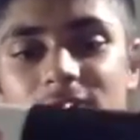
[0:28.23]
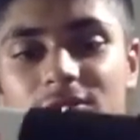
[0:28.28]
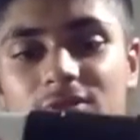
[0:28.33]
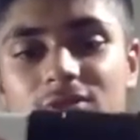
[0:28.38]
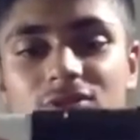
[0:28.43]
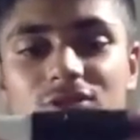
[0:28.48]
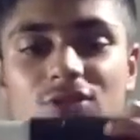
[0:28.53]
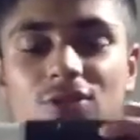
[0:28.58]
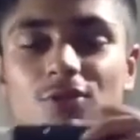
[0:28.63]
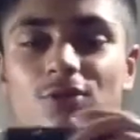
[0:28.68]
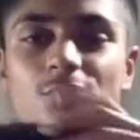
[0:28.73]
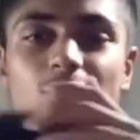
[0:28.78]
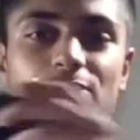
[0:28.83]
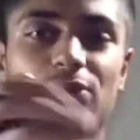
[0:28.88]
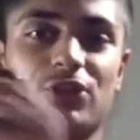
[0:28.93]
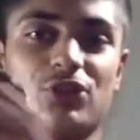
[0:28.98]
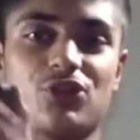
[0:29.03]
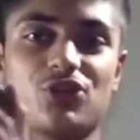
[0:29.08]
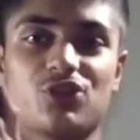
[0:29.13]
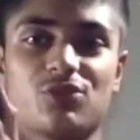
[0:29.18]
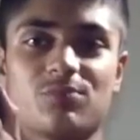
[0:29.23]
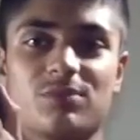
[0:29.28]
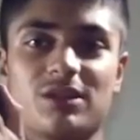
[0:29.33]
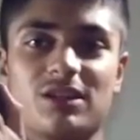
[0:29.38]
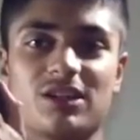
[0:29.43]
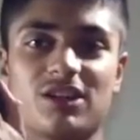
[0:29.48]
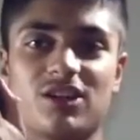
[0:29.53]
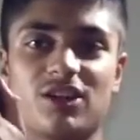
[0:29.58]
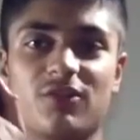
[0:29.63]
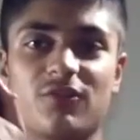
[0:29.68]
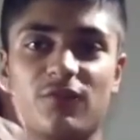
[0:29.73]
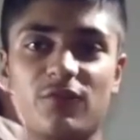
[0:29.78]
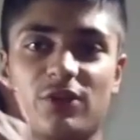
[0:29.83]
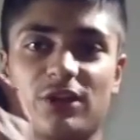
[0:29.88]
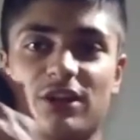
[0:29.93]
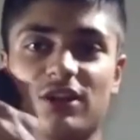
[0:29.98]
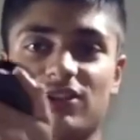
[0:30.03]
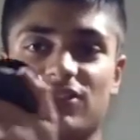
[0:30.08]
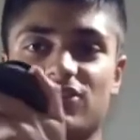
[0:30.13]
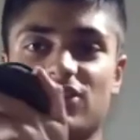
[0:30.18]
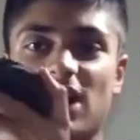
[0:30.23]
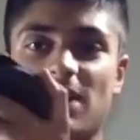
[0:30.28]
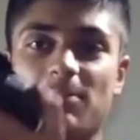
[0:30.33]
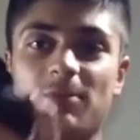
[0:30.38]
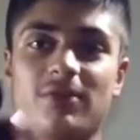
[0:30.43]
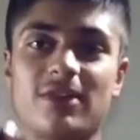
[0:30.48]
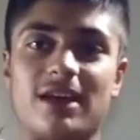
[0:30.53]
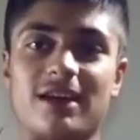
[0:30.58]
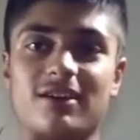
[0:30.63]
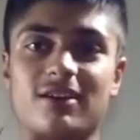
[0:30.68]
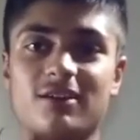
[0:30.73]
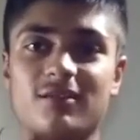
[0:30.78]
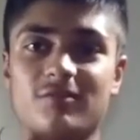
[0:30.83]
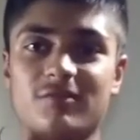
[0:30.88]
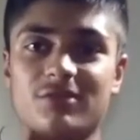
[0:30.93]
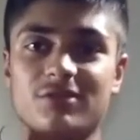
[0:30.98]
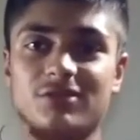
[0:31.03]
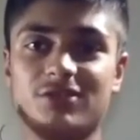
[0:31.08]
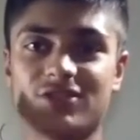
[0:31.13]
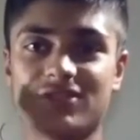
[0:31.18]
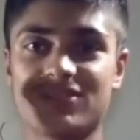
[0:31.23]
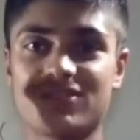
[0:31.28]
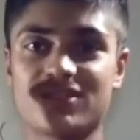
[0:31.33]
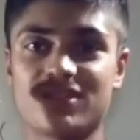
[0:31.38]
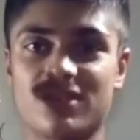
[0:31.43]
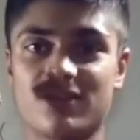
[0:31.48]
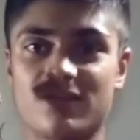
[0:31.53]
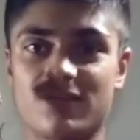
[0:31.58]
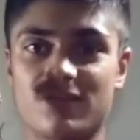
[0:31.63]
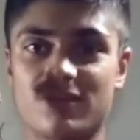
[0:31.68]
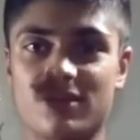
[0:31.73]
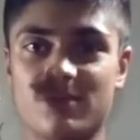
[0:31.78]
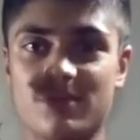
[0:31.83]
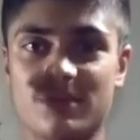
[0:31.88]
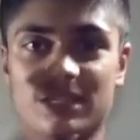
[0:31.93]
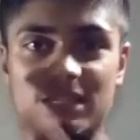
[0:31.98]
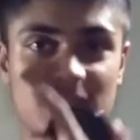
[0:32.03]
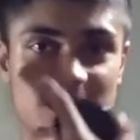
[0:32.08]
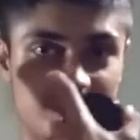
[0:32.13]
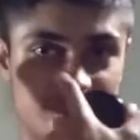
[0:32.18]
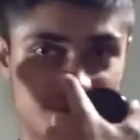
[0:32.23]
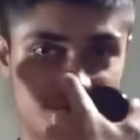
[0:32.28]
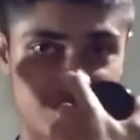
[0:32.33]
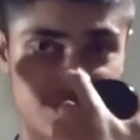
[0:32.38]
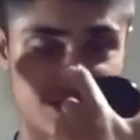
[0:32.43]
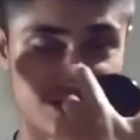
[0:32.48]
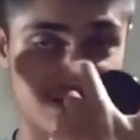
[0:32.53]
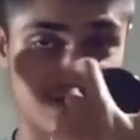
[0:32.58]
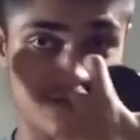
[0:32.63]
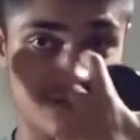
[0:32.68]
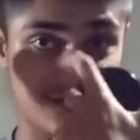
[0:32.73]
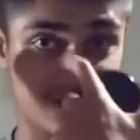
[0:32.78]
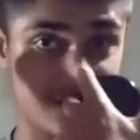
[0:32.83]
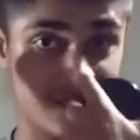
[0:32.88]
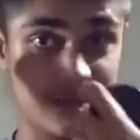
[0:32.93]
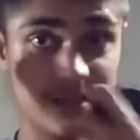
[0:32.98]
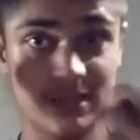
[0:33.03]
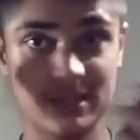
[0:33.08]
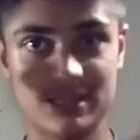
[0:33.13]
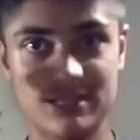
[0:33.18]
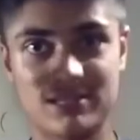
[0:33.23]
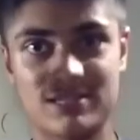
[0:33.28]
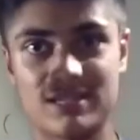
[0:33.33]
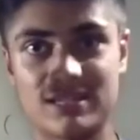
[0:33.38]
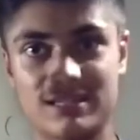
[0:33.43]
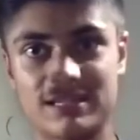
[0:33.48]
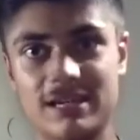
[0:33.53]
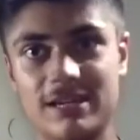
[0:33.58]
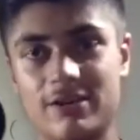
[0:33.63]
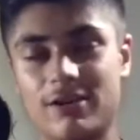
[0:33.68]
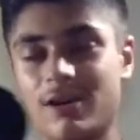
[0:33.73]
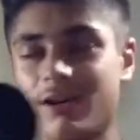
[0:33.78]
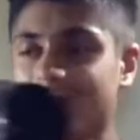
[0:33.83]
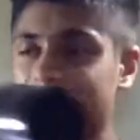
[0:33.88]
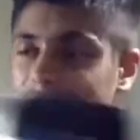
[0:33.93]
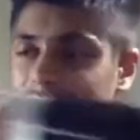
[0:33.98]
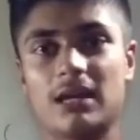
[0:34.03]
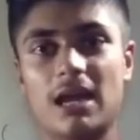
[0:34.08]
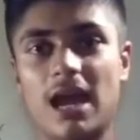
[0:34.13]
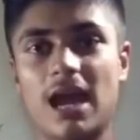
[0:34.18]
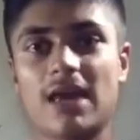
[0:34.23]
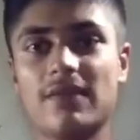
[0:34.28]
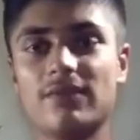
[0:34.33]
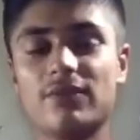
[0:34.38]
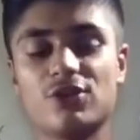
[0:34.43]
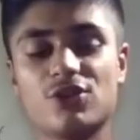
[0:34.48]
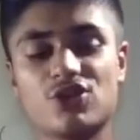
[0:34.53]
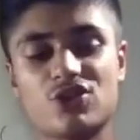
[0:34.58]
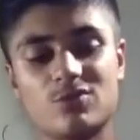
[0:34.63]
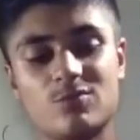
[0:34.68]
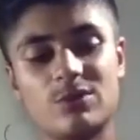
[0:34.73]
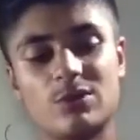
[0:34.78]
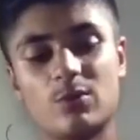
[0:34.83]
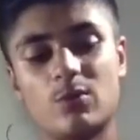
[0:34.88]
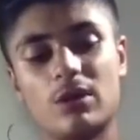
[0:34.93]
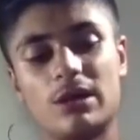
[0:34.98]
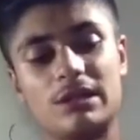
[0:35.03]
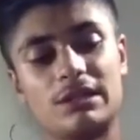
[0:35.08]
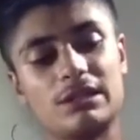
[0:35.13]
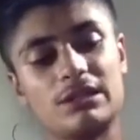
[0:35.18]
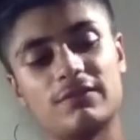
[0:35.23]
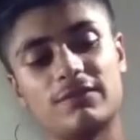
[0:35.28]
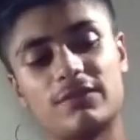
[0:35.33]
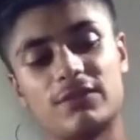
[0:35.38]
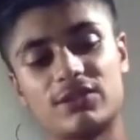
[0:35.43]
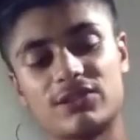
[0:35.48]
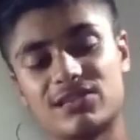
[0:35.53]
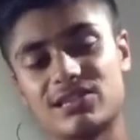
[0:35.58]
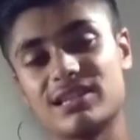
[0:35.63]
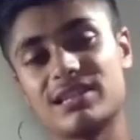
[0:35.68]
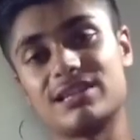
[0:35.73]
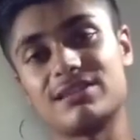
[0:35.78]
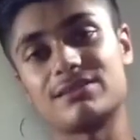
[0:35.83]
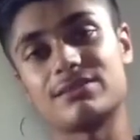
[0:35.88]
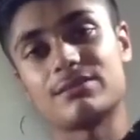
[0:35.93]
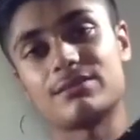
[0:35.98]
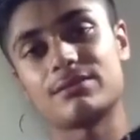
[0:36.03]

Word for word: So there should be a covering on top of that cover just to cover up and keep it safe. You can take that off, and there should be one in the first lid.